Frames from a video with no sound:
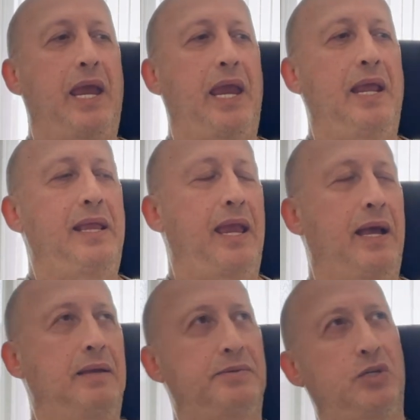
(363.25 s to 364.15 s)
It
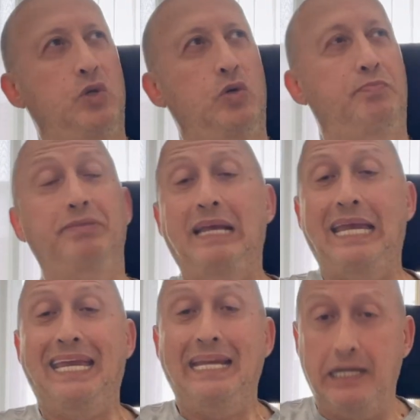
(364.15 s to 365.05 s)
helps you
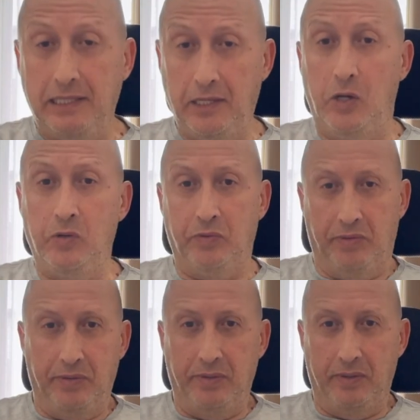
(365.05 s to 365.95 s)
playing alone.
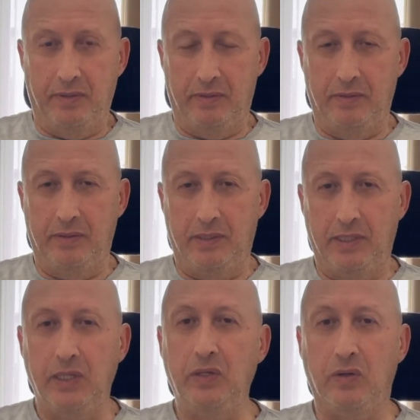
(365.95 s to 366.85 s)

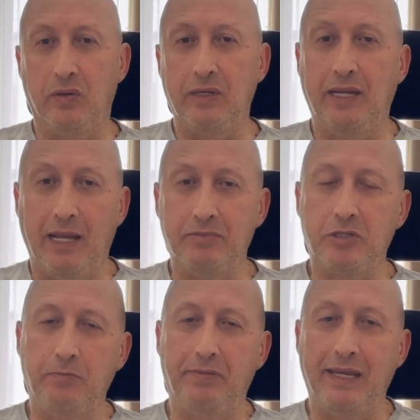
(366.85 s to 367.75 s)
It helps
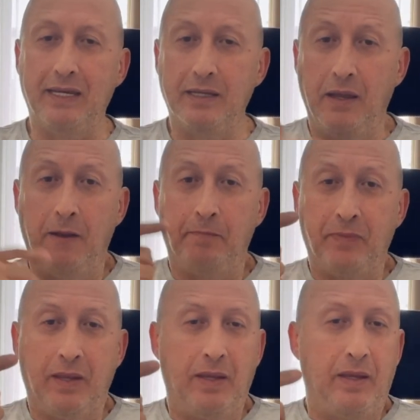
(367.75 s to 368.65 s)
you playing
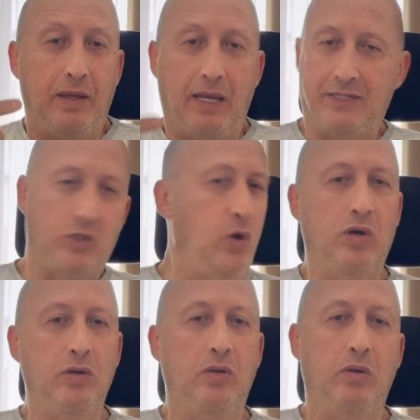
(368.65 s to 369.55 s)
a
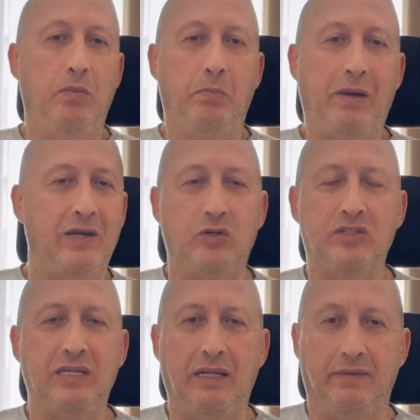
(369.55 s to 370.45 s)
song by
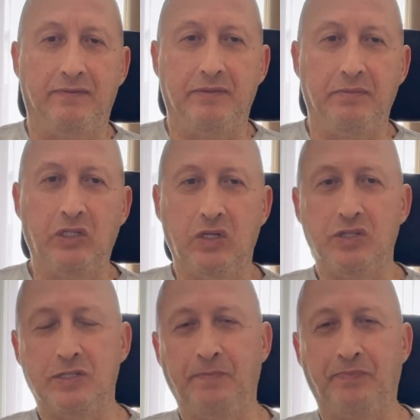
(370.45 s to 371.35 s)
yourself.
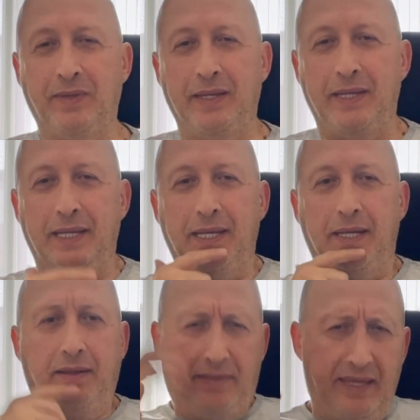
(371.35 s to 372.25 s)
Because
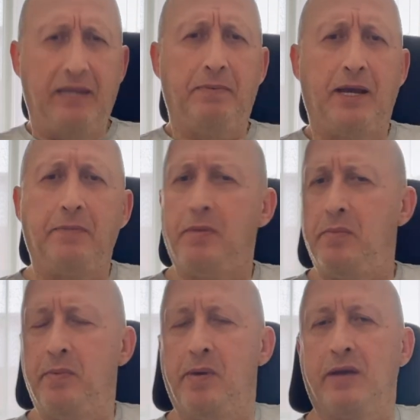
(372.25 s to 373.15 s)
think about
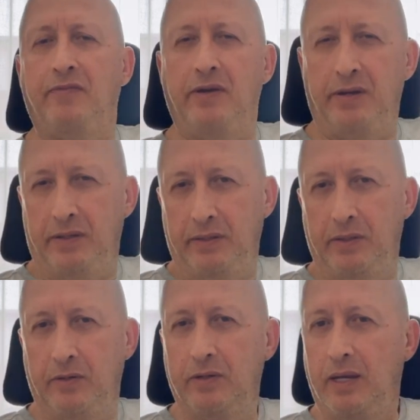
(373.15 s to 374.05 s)
Bobby McFerrin,
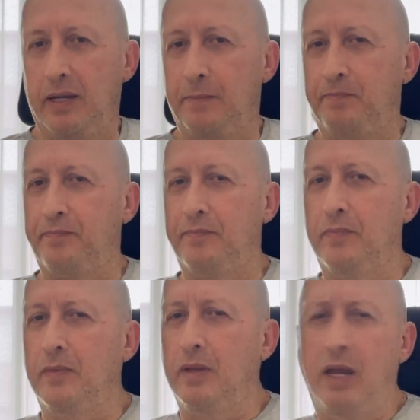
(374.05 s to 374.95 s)
okay?
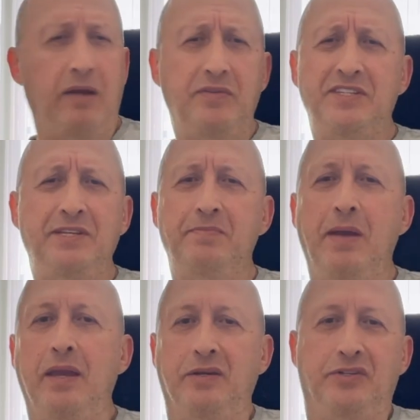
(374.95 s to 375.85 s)
How does he
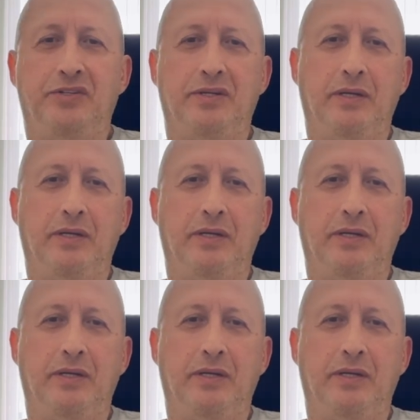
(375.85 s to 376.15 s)
manage?